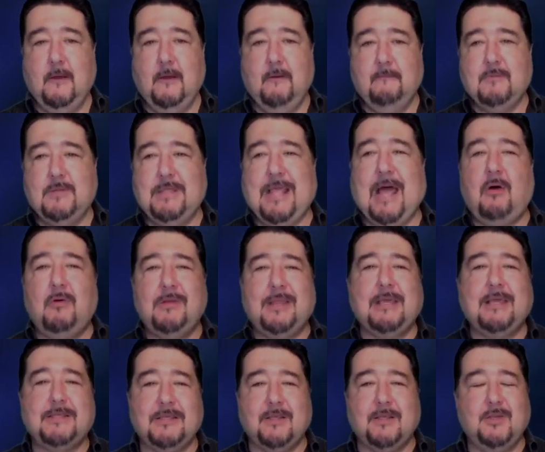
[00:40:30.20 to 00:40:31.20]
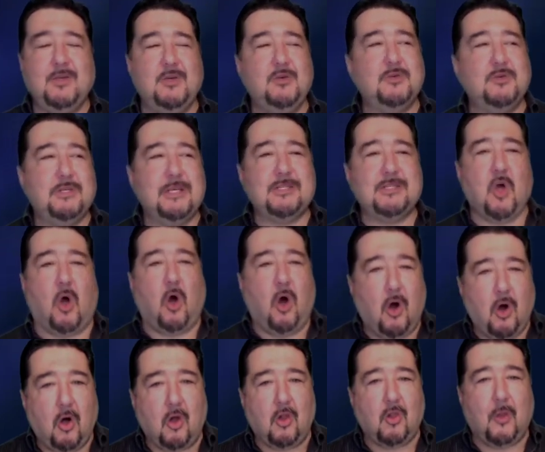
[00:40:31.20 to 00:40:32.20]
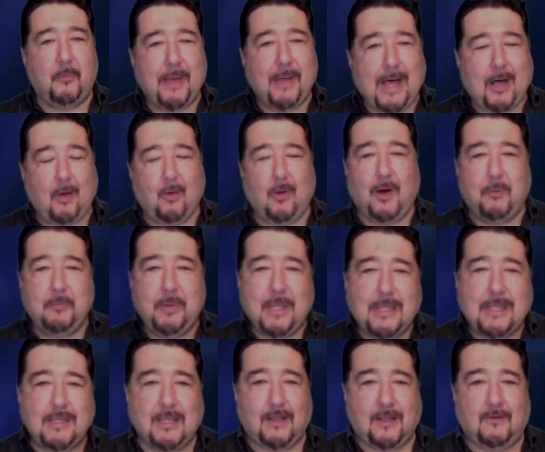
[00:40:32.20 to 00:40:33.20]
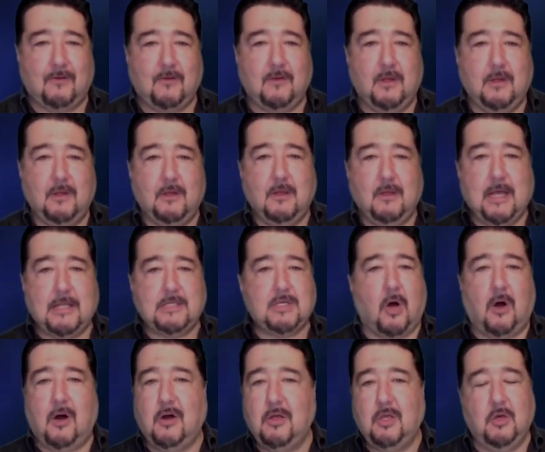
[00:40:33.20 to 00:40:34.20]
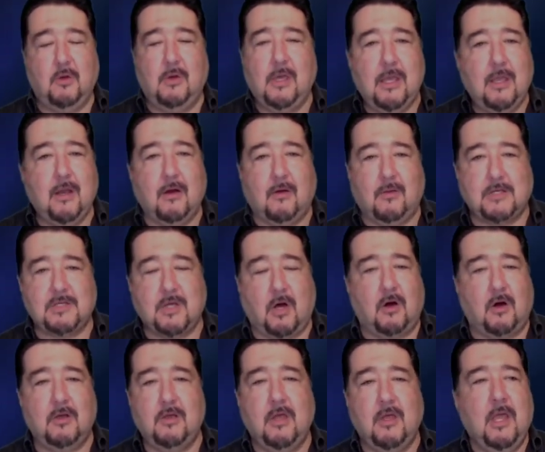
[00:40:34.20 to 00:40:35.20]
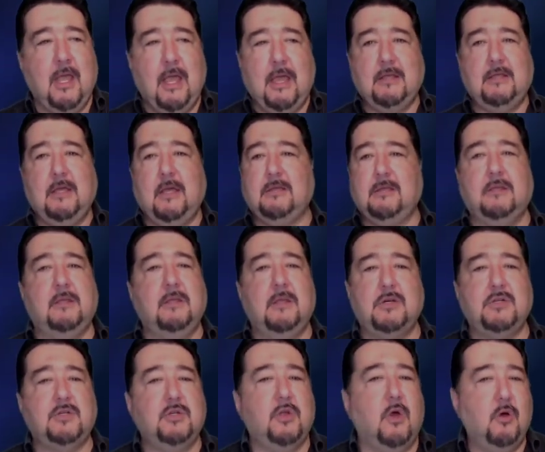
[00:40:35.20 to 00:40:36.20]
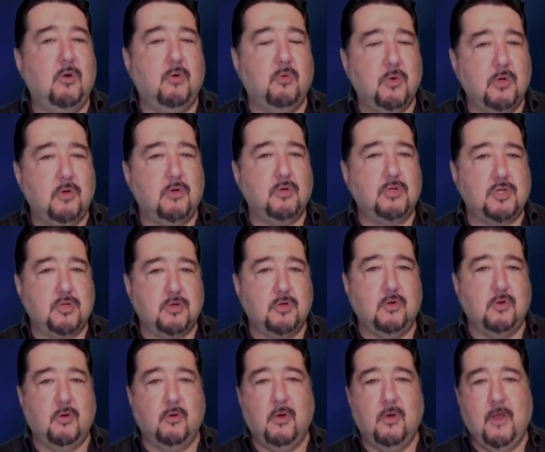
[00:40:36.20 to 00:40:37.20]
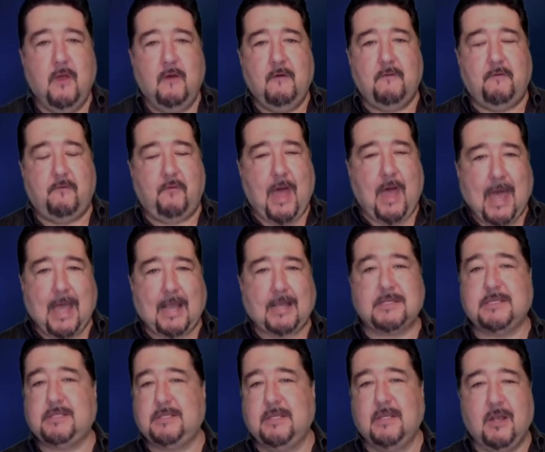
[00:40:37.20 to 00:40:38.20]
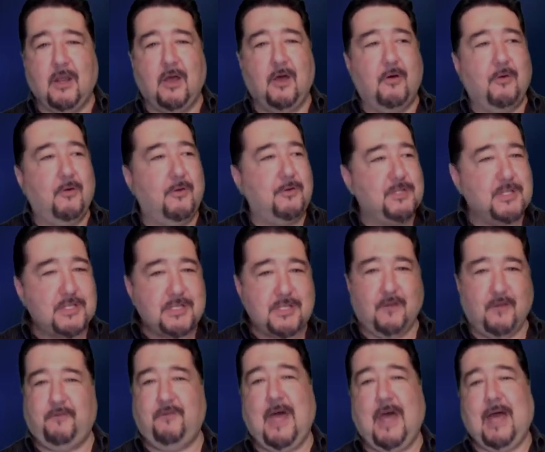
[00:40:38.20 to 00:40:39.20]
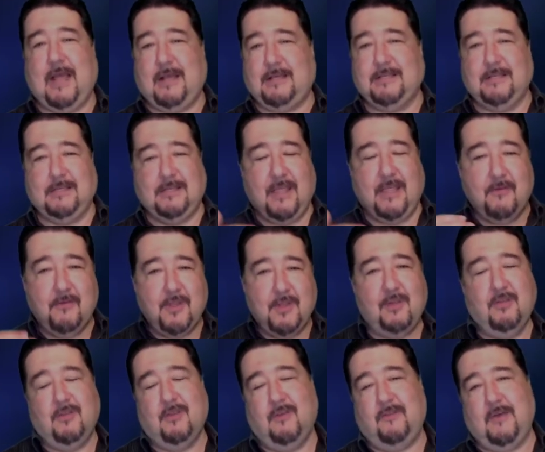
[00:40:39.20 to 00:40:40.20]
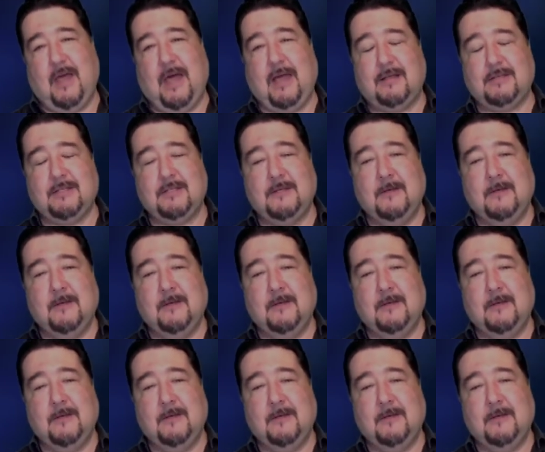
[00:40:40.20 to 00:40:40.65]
Nowadays in the news, it's all about opinions. That's all you hear. That's all you, it, it, there's no real true facts, you know, just the facts and giving you the facts.